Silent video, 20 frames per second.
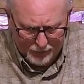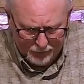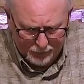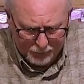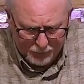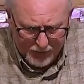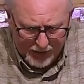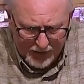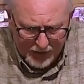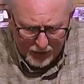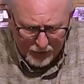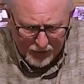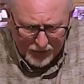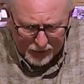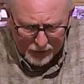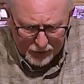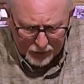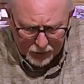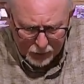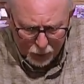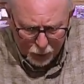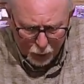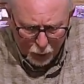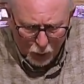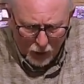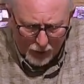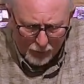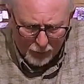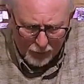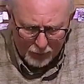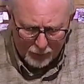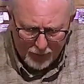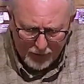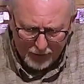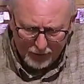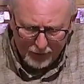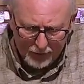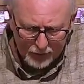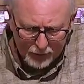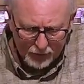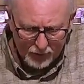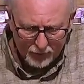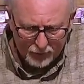Many of us grew up with parents that